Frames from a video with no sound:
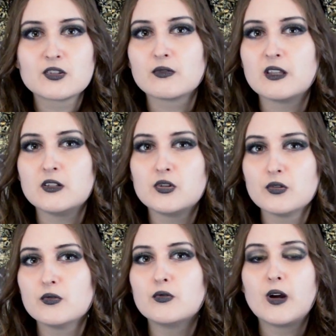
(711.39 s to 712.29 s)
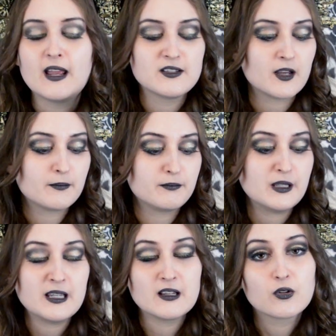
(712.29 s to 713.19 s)
so they do end up
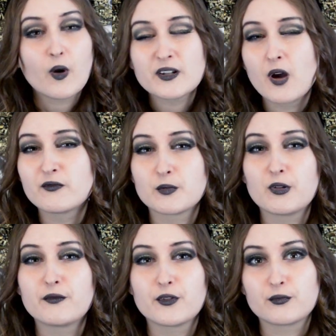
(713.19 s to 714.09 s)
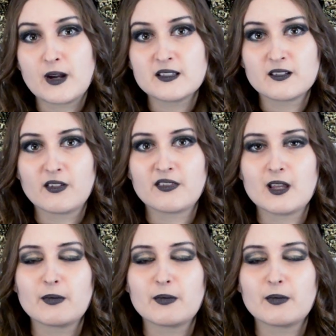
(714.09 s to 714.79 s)
being quite comfortable for the rest of the thing.